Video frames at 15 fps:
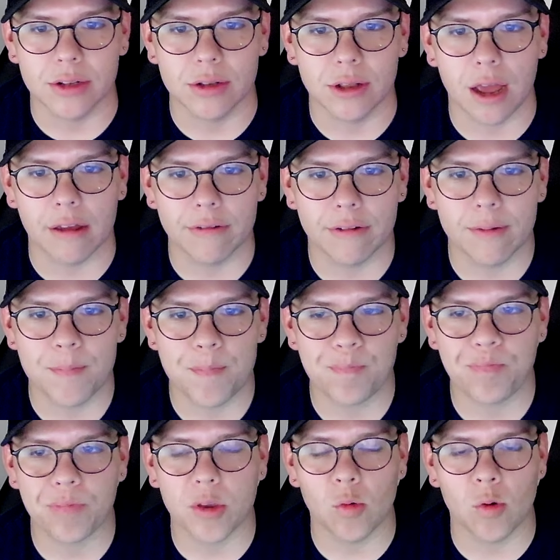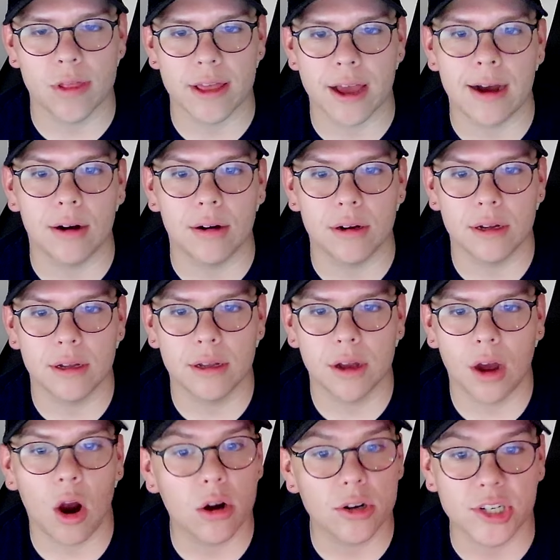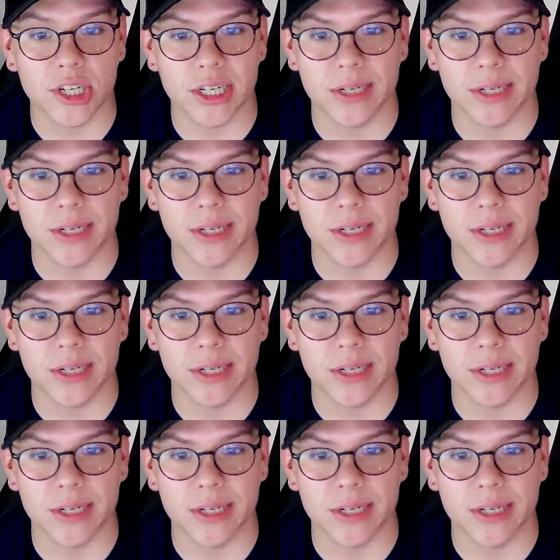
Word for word: life without hardship.